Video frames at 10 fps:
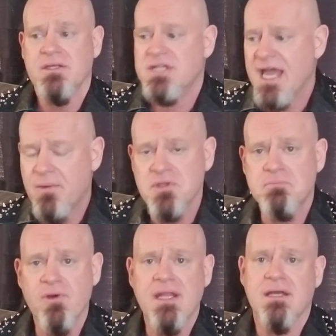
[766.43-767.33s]
Jack was
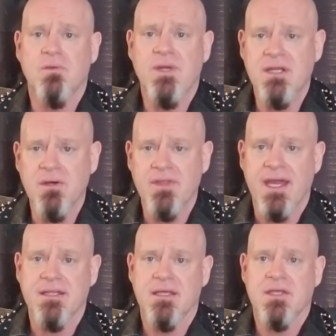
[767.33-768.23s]
brilliant. We know
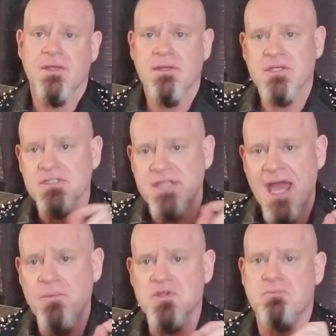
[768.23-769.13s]
that.
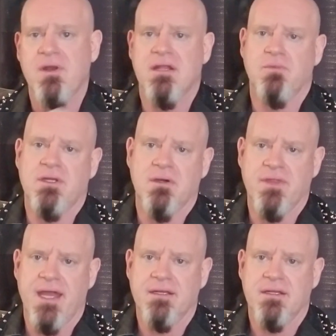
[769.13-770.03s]
Stan was brilliant. We know
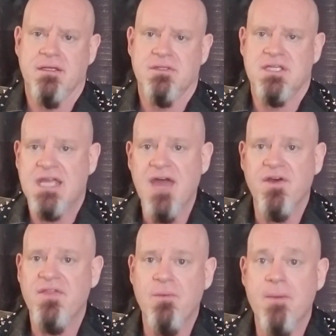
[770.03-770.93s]
that.
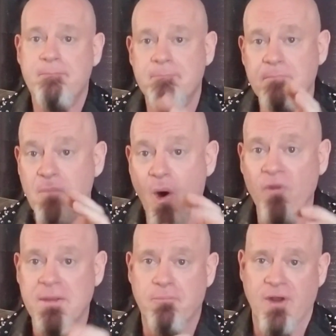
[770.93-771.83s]
Together, they were more
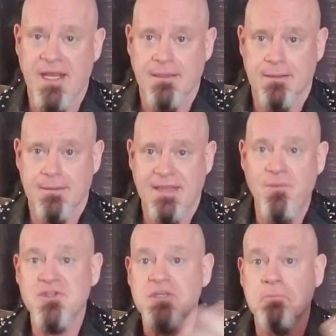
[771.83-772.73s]
than brilliant. They
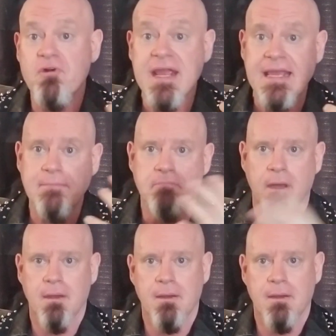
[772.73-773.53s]
were supreme.